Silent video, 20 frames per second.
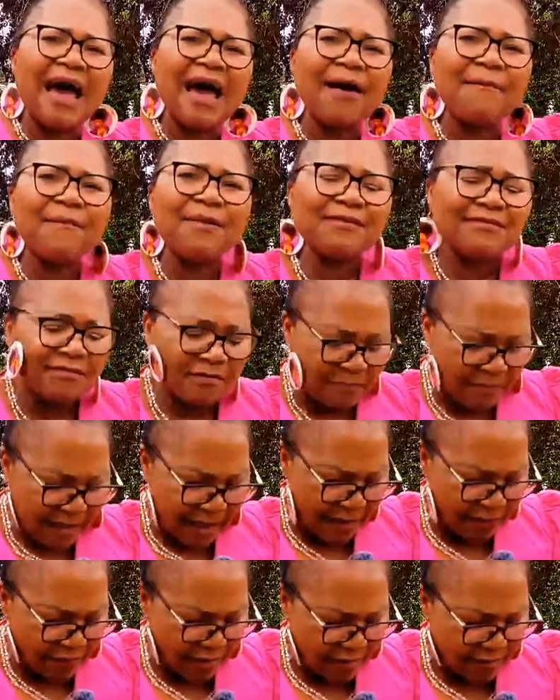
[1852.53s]
mazimba
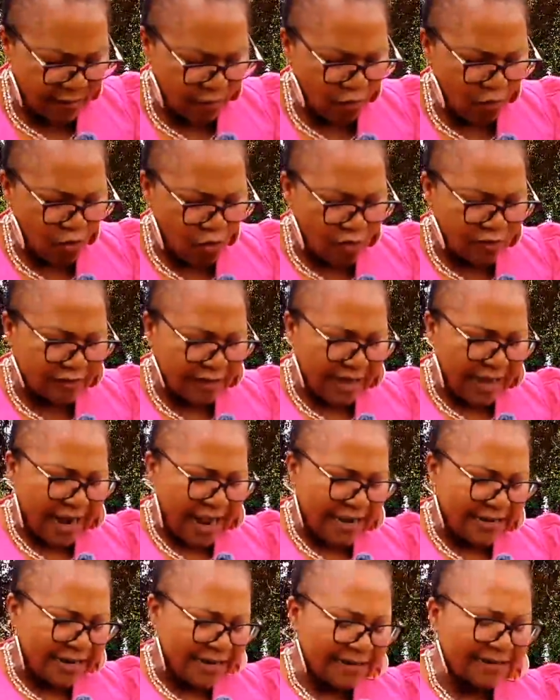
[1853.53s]
acho atiri kurodha kana
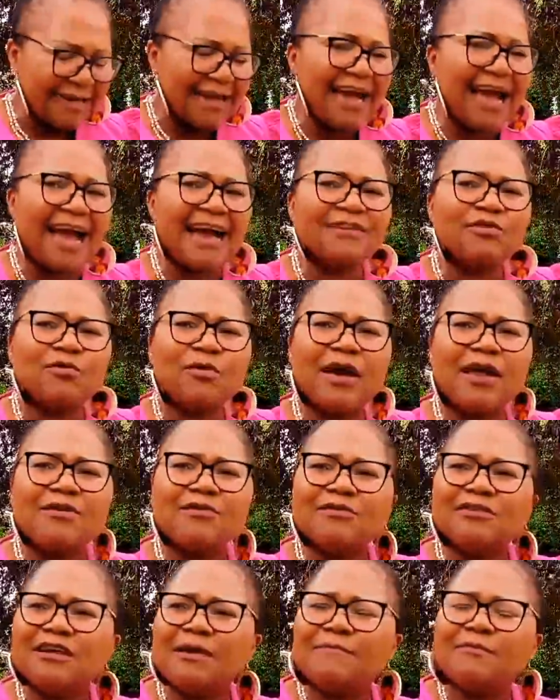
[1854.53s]
atatenga acho, we are
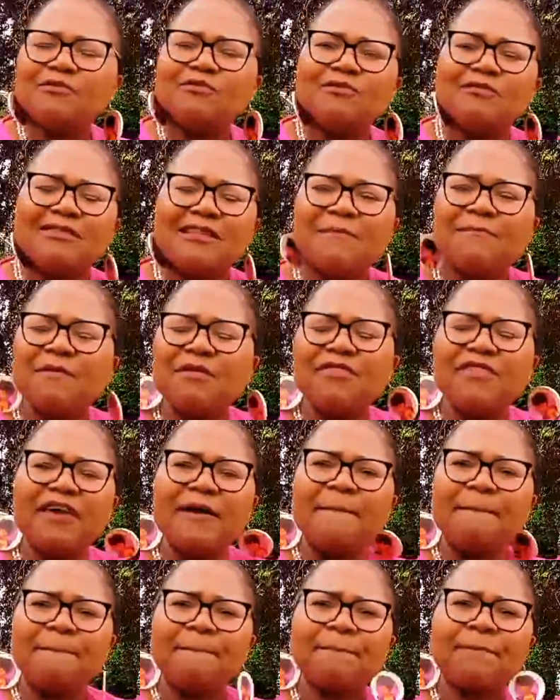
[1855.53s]
not able to sleep in
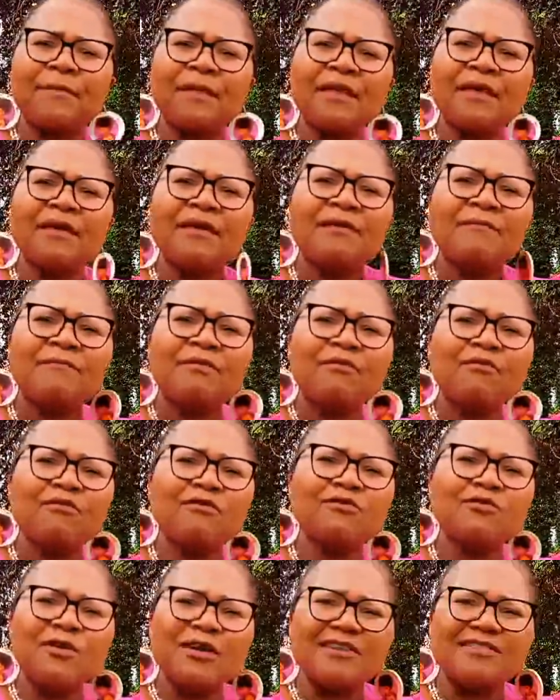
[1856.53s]
them
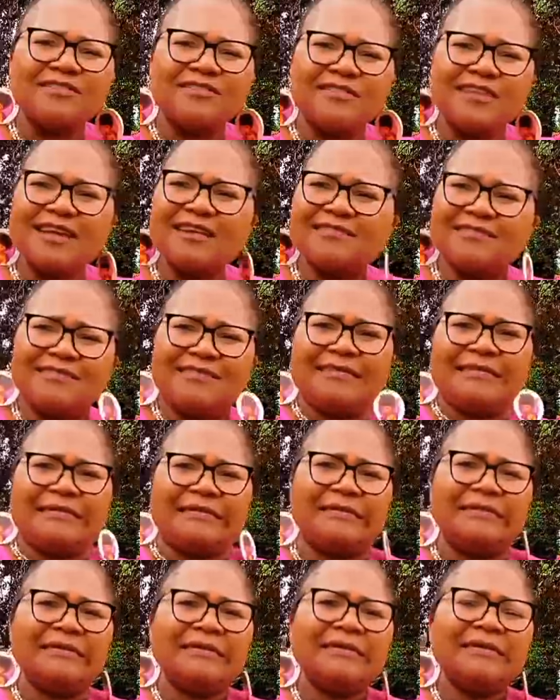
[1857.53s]
because we are stressed.
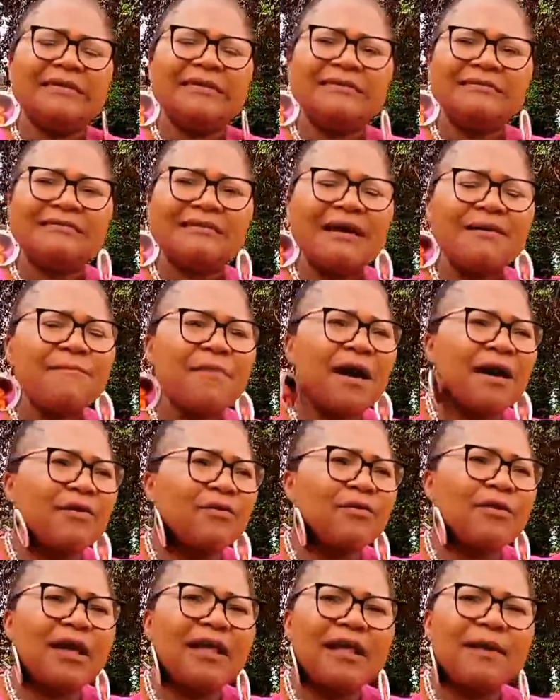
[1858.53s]
Some are
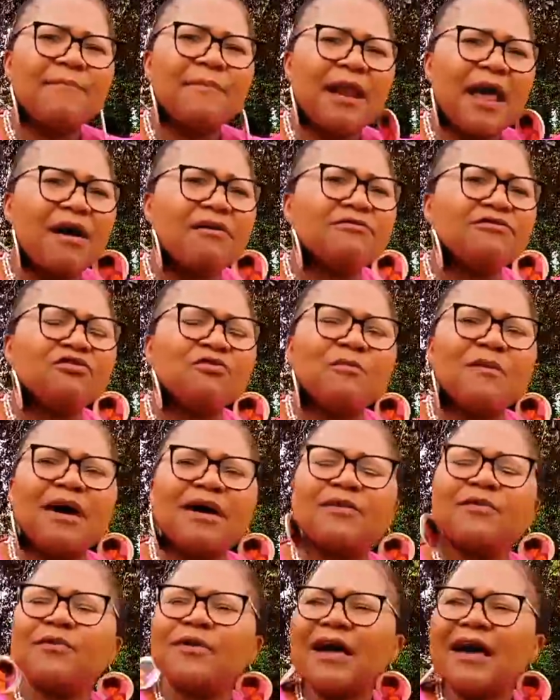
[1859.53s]
kurara lounge,
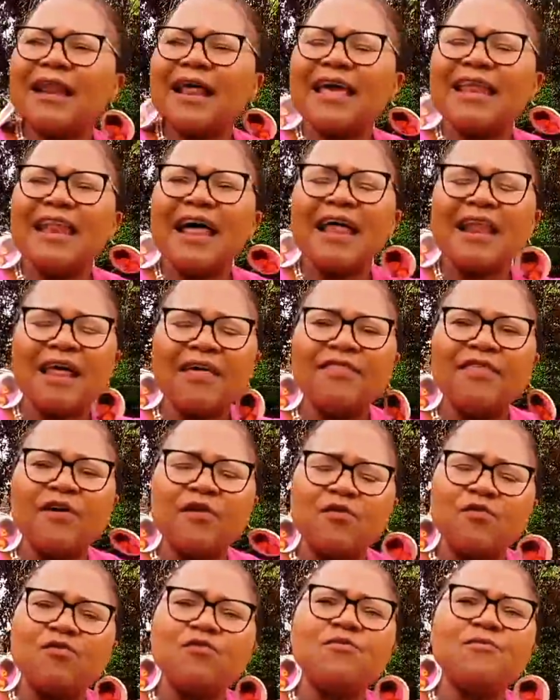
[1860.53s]
are kurara in another
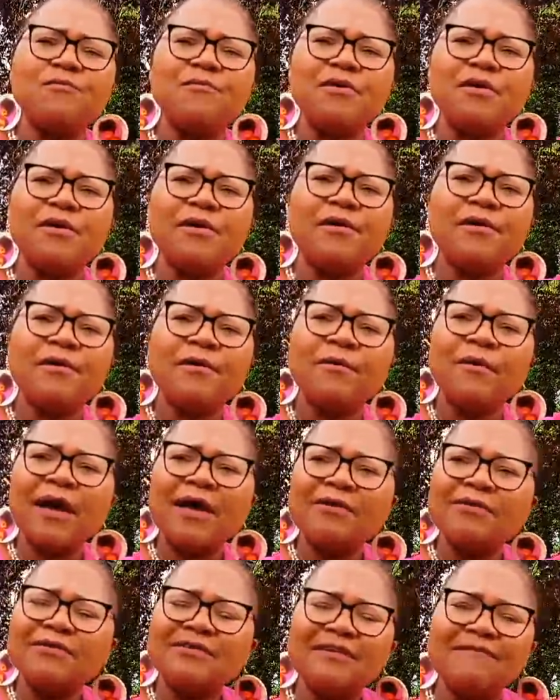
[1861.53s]
room. We are
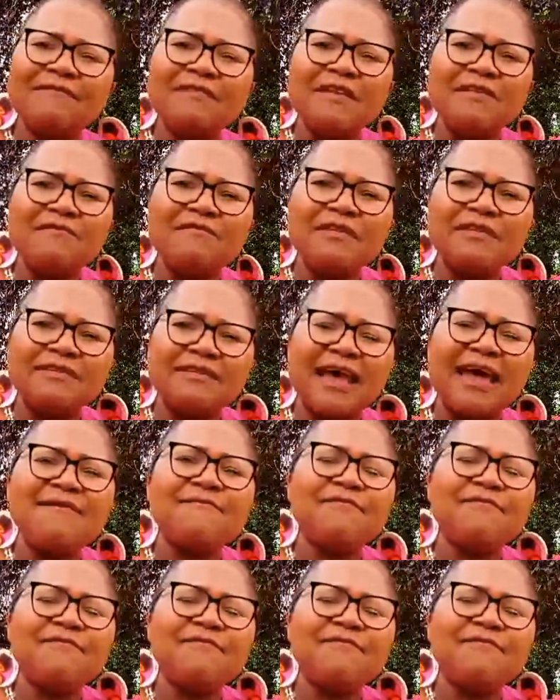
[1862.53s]
not even time